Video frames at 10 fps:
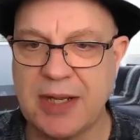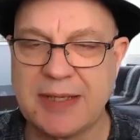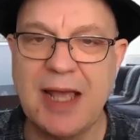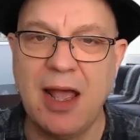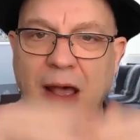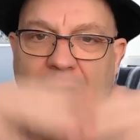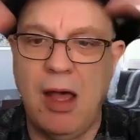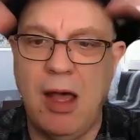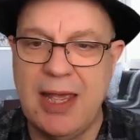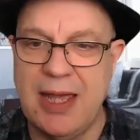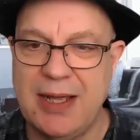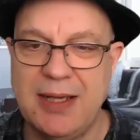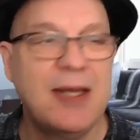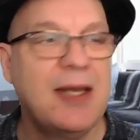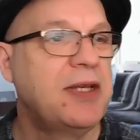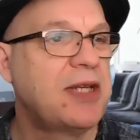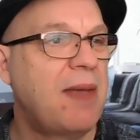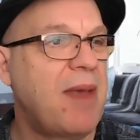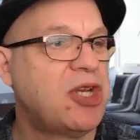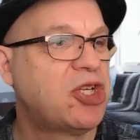It's that higher
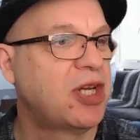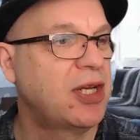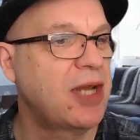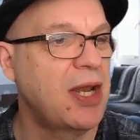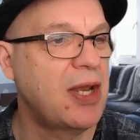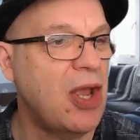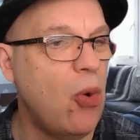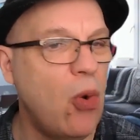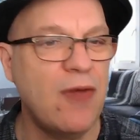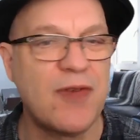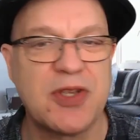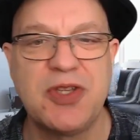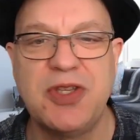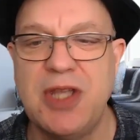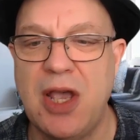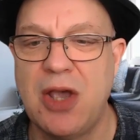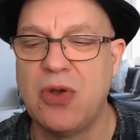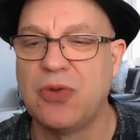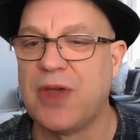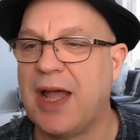dimension, and all of us
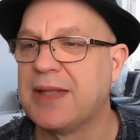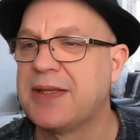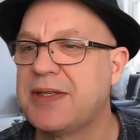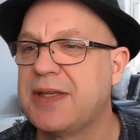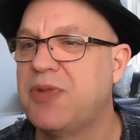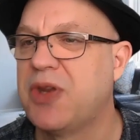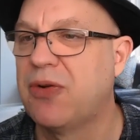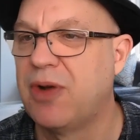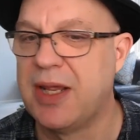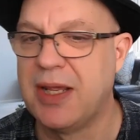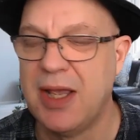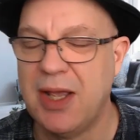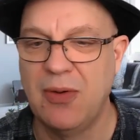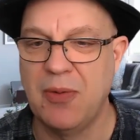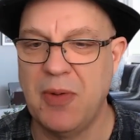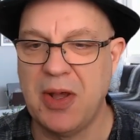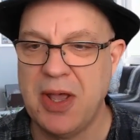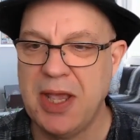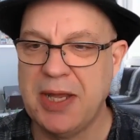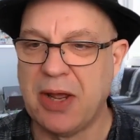know that to some degree. Well,
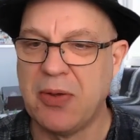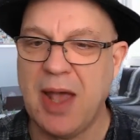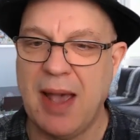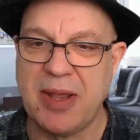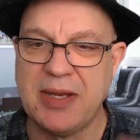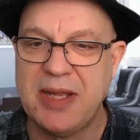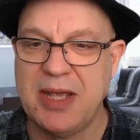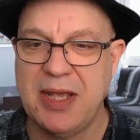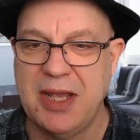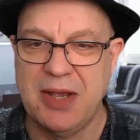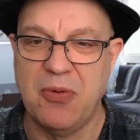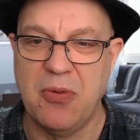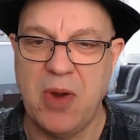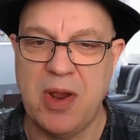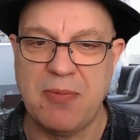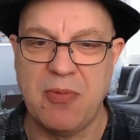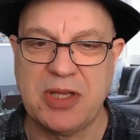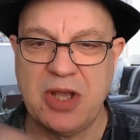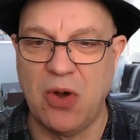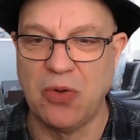I mean, we're
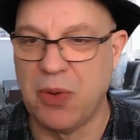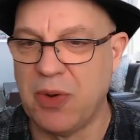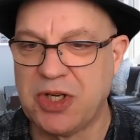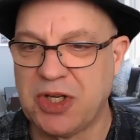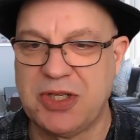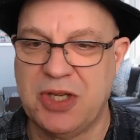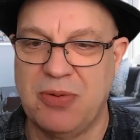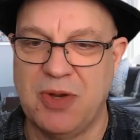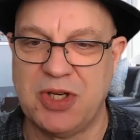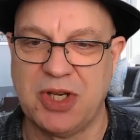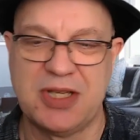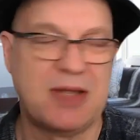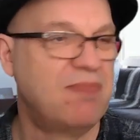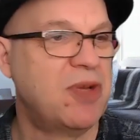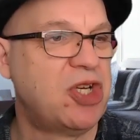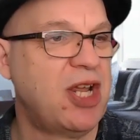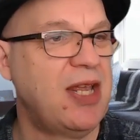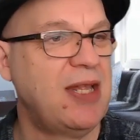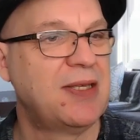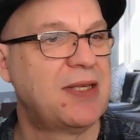told that we're just
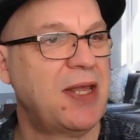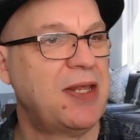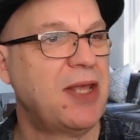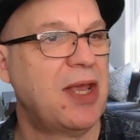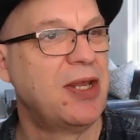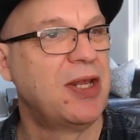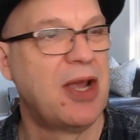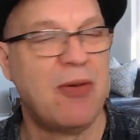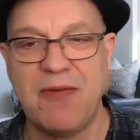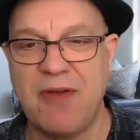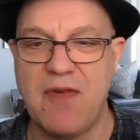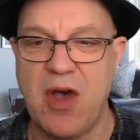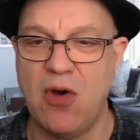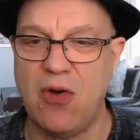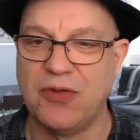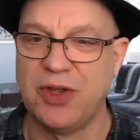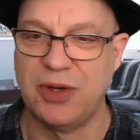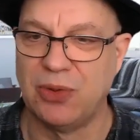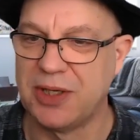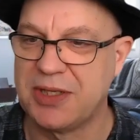machines, and that we've evolved and
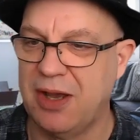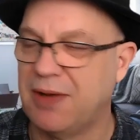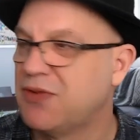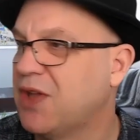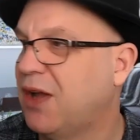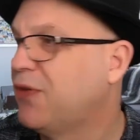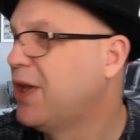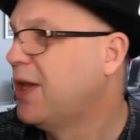all this kind of stuff.